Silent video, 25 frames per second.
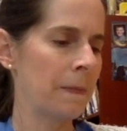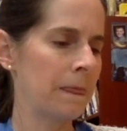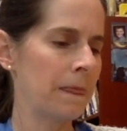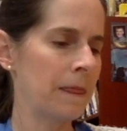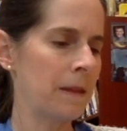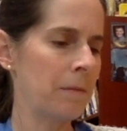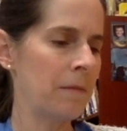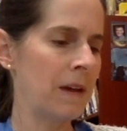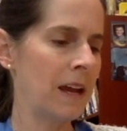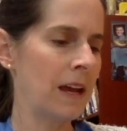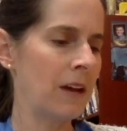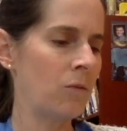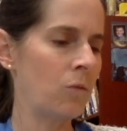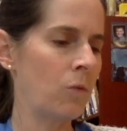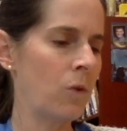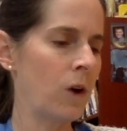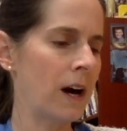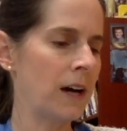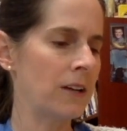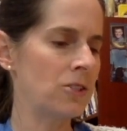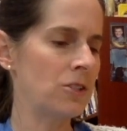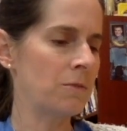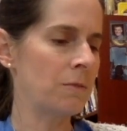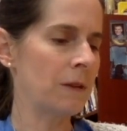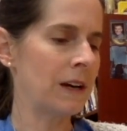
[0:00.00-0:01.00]
The man
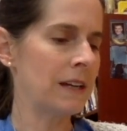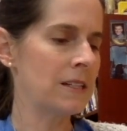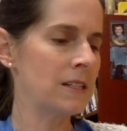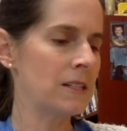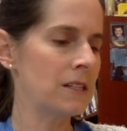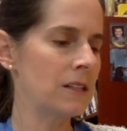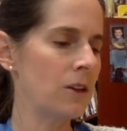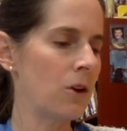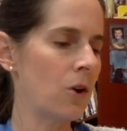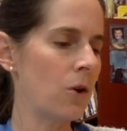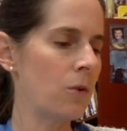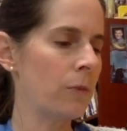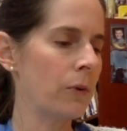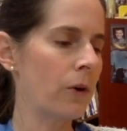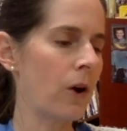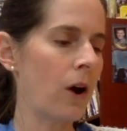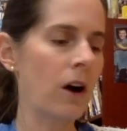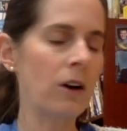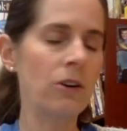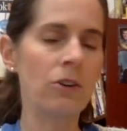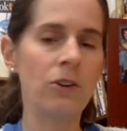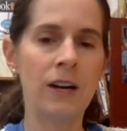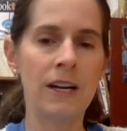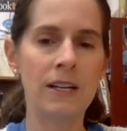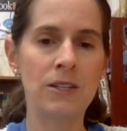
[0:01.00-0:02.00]
watched my slow
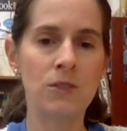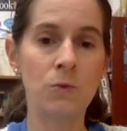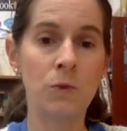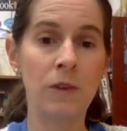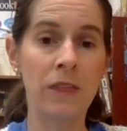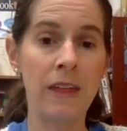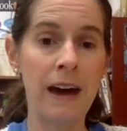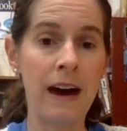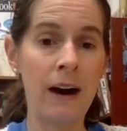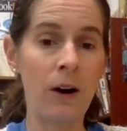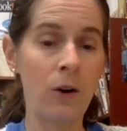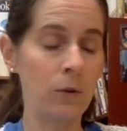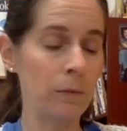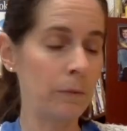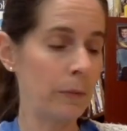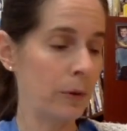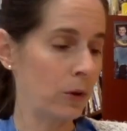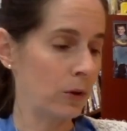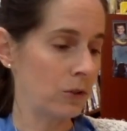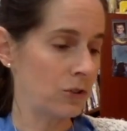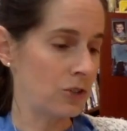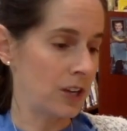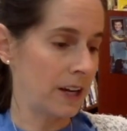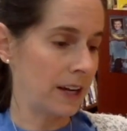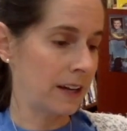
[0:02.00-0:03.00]
progress without
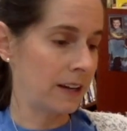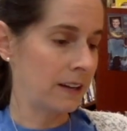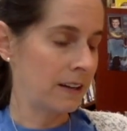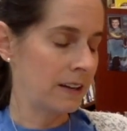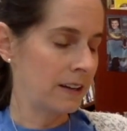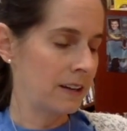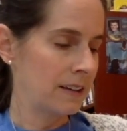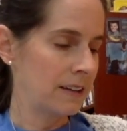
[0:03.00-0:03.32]
bulging.